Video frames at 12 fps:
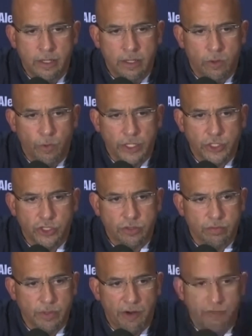which
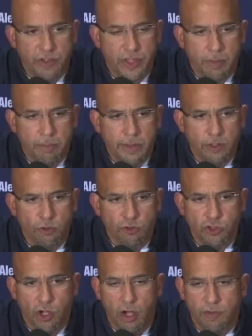everything
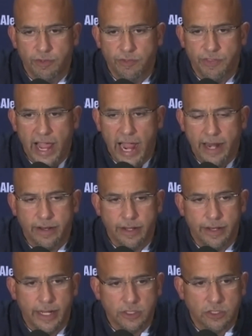builds off of that.
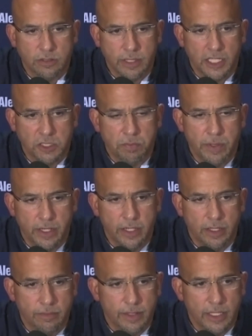And
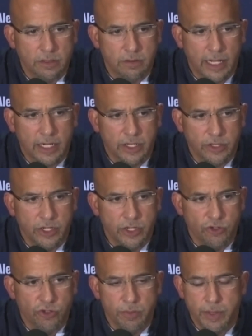that
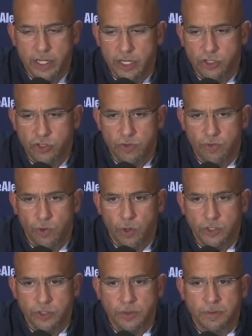continues to be an issue for us.